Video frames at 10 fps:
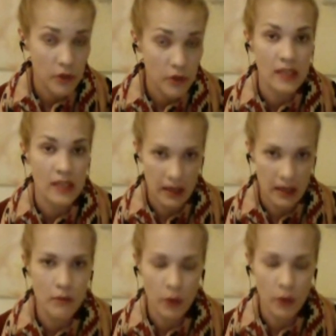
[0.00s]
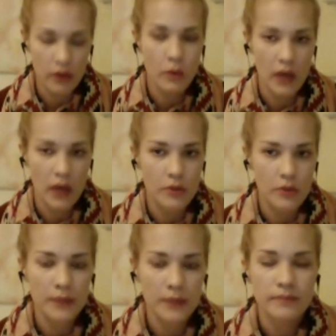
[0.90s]
So that's my work, what I'm
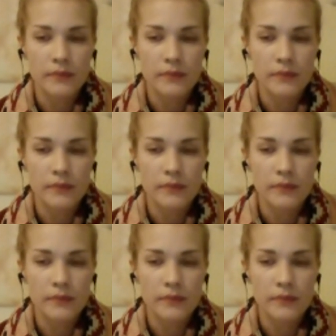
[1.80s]
doing.